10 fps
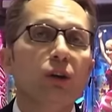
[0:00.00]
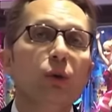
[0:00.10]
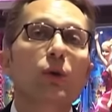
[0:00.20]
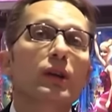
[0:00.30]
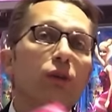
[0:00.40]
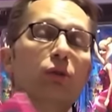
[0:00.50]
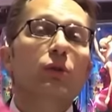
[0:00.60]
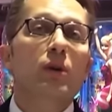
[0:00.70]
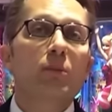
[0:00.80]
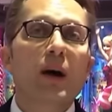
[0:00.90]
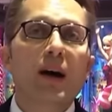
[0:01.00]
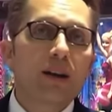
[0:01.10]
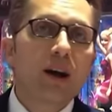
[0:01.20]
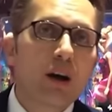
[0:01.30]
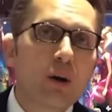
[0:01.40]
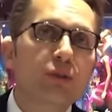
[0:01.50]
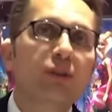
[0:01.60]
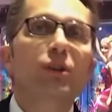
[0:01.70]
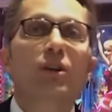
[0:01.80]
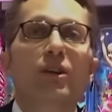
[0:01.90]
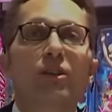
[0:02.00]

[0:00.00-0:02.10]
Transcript: You don't need to go and buy the house and the other